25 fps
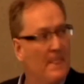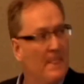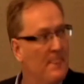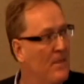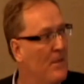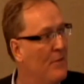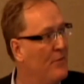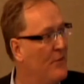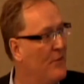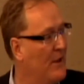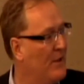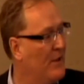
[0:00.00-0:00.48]

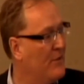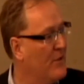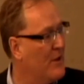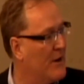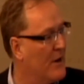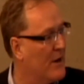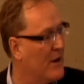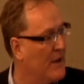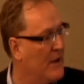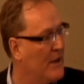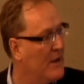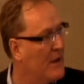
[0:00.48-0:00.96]
The thing that
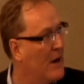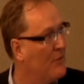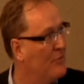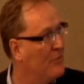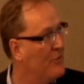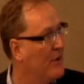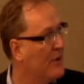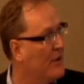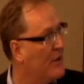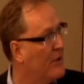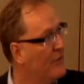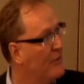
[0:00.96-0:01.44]
I, I
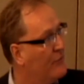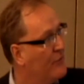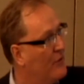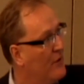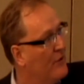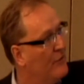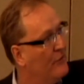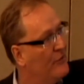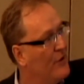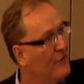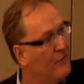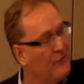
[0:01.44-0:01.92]
think is,
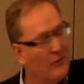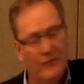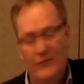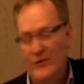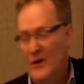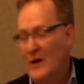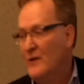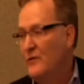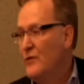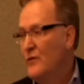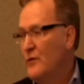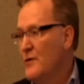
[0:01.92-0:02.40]
is
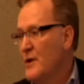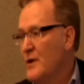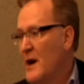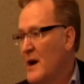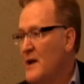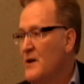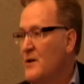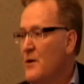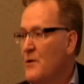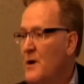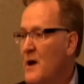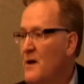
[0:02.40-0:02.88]
interesting too that
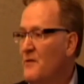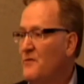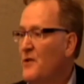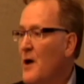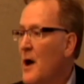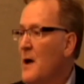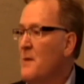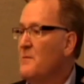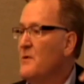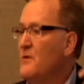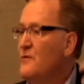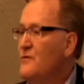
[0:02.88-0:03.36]
I don't have
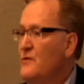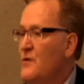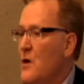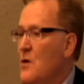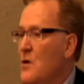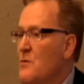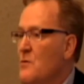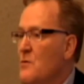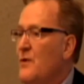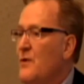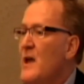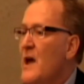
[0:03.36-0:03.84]
time to
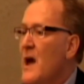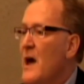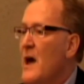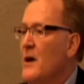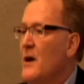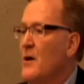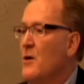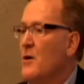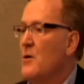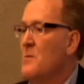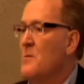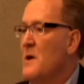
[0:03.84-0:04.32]
show is the
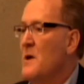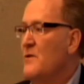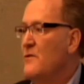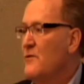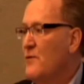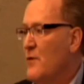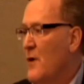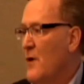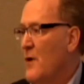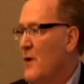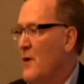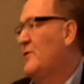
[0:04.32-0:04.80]
Edelman
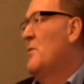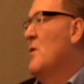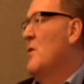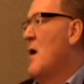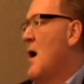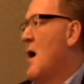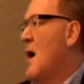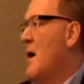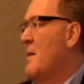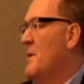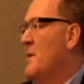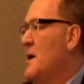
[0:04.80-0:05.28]
Trust
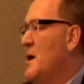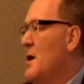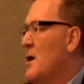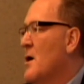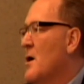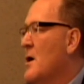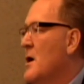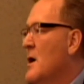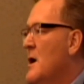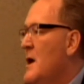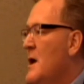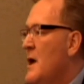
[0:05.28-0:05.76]

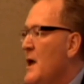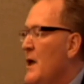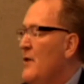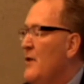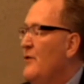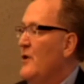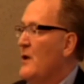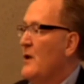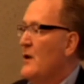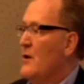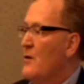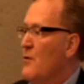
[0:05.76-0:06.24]
Barometer
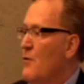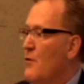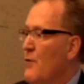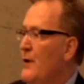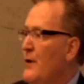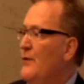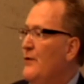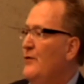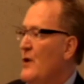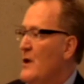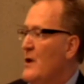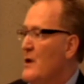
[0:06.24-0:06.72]
is
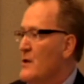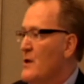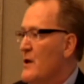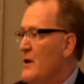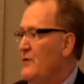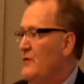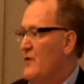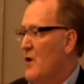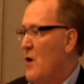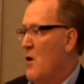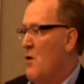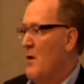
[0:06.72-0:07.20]

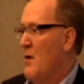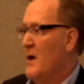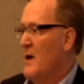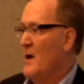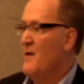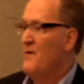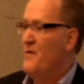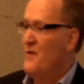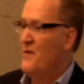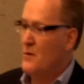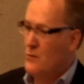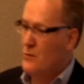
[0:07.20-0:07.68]
increasingly showing,
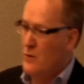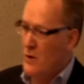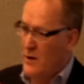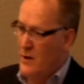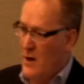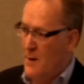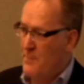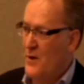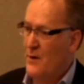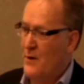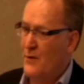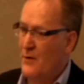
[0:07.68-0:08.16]
if you look
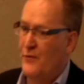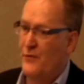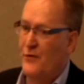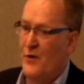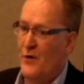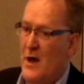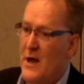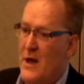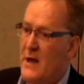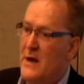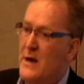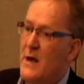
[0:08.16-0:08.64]
up their
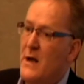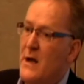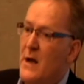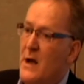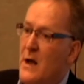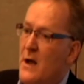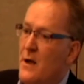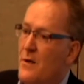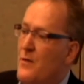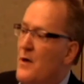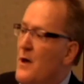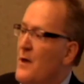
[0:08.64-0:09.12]
site,
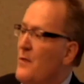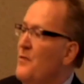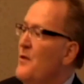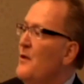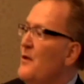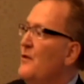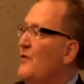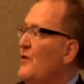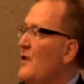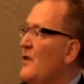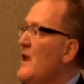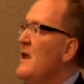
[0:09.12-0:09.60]
that
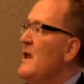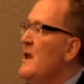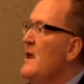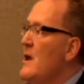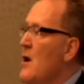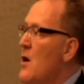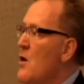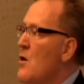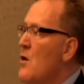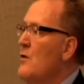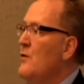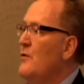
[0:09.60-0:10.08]
the C E
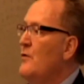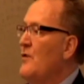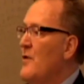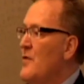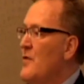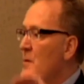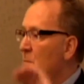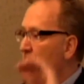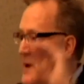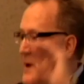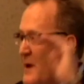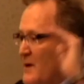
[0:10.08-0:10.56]
Os
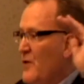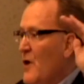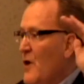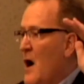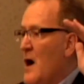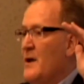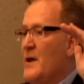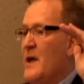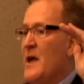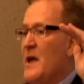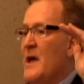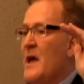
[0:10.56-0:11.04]
and the big
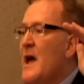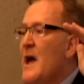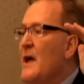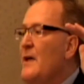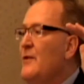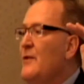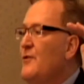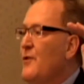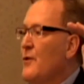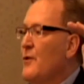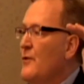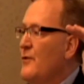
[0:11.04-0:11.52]
talking
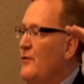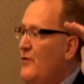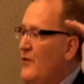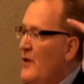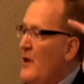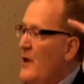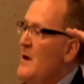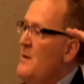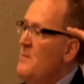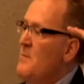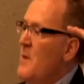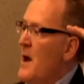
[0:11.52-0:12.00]
heads are
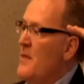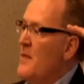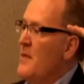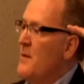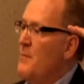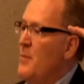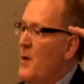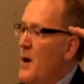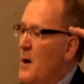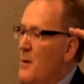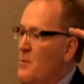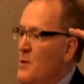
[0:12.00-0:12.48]
seen by the
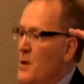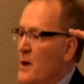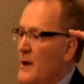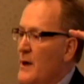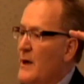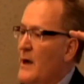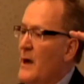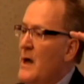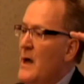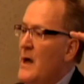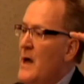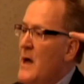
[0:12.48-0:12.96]

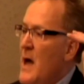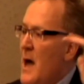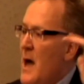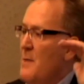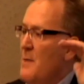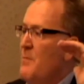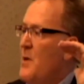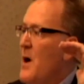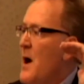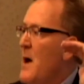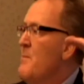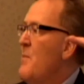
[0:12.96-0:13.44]
public
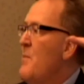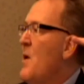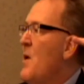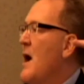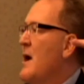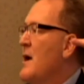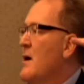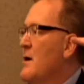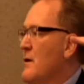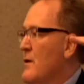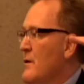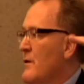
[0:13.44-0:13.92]
and by
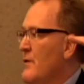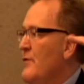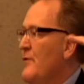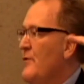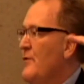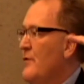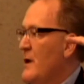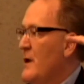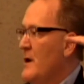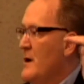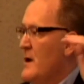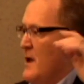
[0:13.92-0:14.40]

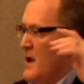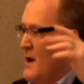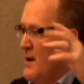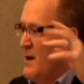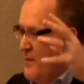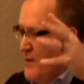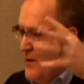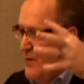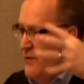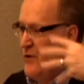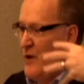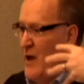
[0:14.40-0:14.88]
buyers, and
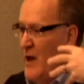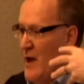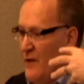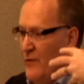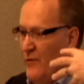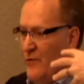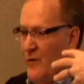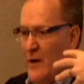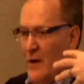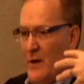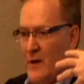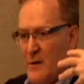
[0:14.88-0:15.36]
in this
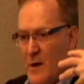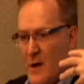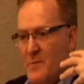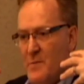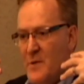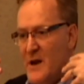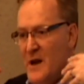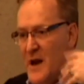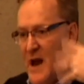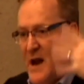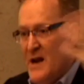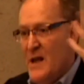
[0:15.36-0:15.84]
case, I, I
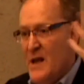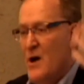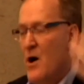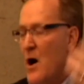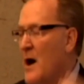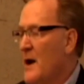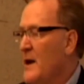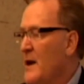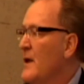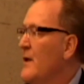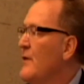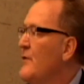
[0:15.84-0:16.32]
mean any
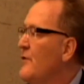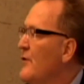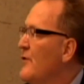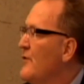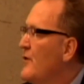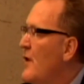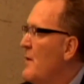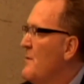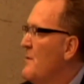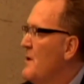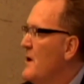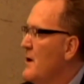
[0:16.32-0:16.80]
audience
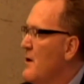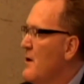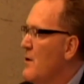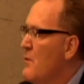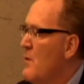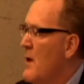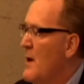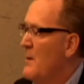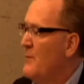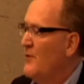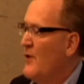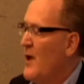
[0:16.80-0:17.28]
that's coming to your
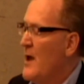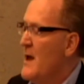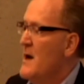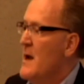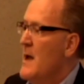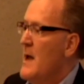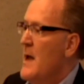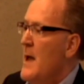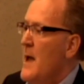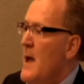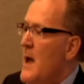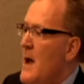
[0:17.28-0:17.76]
website,
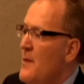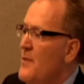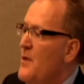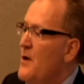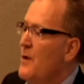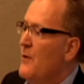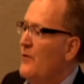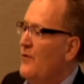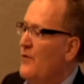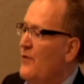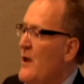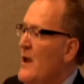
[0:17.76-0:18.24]

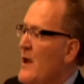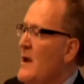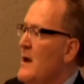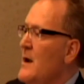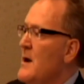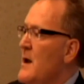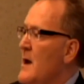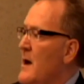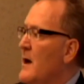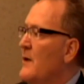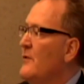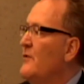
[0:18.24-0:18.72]
they're
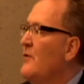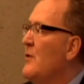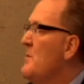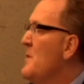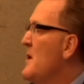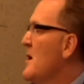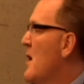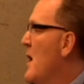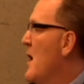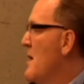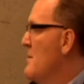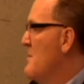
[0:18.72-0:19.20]
seen uh, to
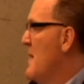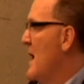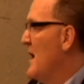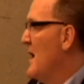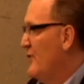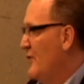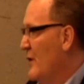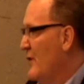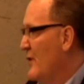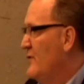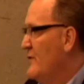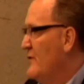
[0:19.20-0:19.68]
be on
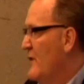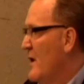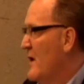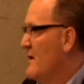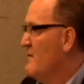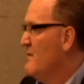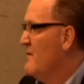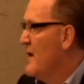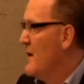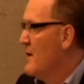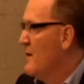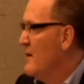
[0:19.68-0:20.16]
message
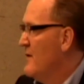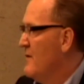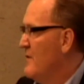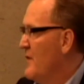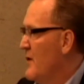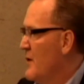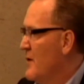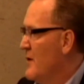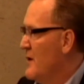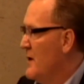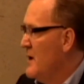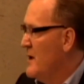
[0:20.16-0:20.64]
and very,
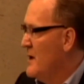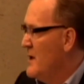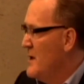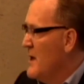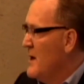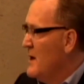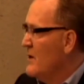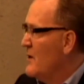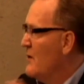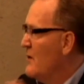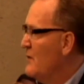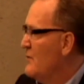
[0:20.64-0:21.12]
very
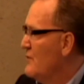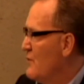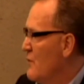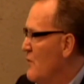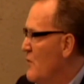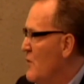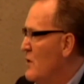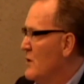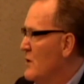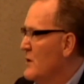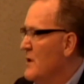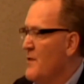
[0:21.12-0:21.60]
in
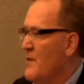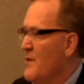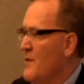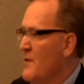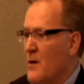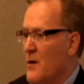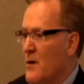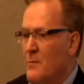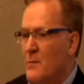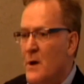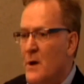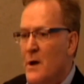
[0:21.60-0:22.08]
control, and
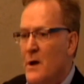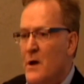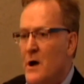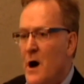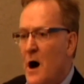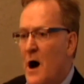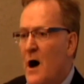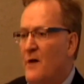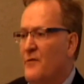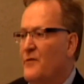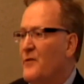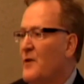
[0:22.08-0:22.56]
they're
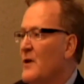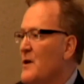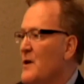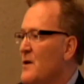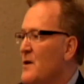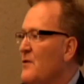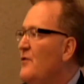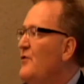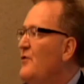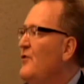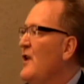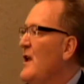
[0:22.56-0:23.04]

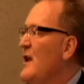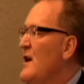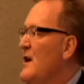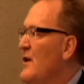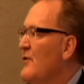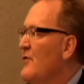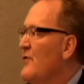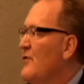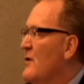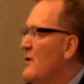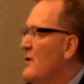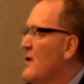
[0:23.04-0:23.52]
often seen
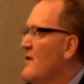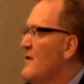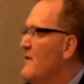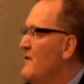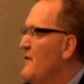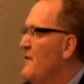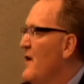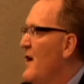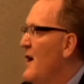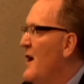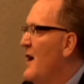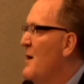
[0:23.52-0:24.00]
as sort
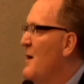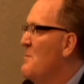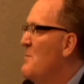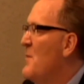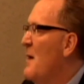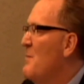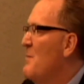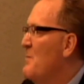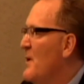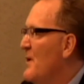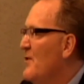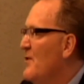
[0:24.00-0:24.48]
of uh,
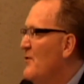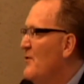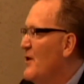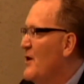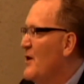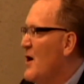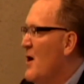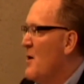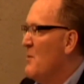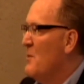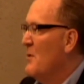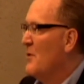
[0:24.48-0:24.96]
puppets. You
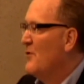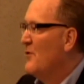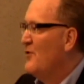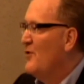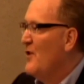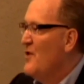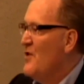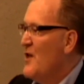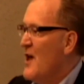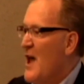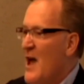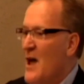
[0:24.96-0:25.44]
can almost
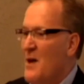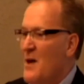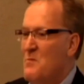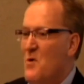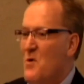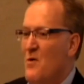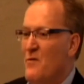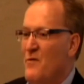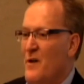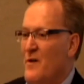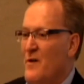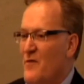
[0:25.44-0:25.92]
see the hand
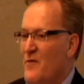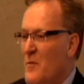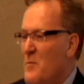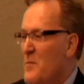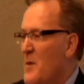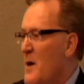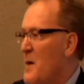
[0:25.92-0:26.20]
moving from